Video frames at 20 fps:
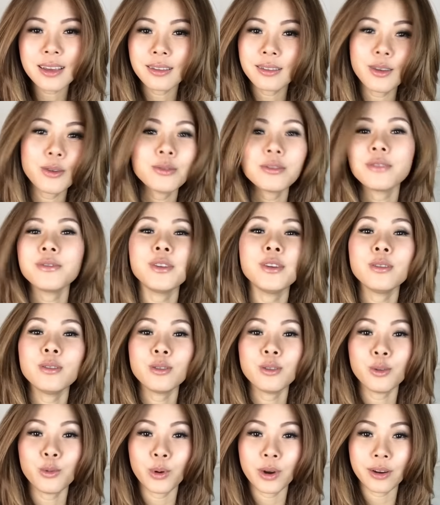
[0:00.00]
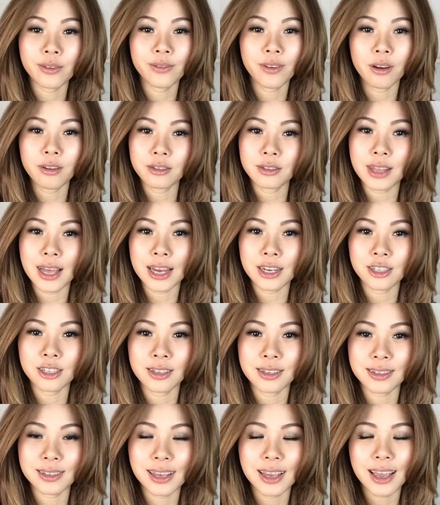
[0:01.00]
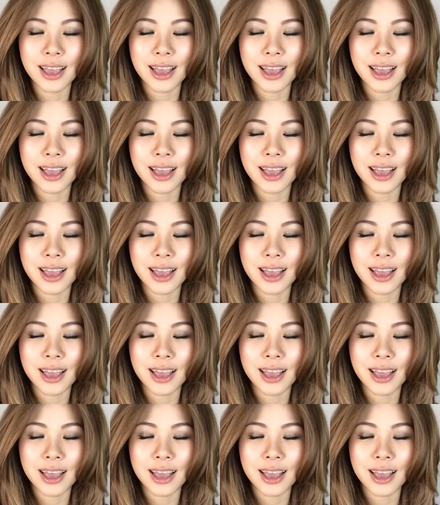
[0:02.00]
those of you who wear false lashes,